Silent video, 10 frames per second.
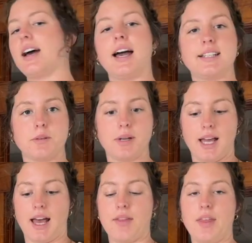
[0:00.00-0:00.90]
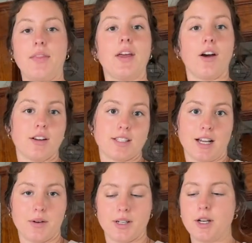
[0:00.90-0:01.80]
I did want to add that they are
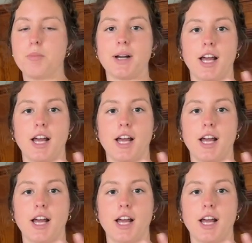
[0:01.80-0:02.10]
sourdough, but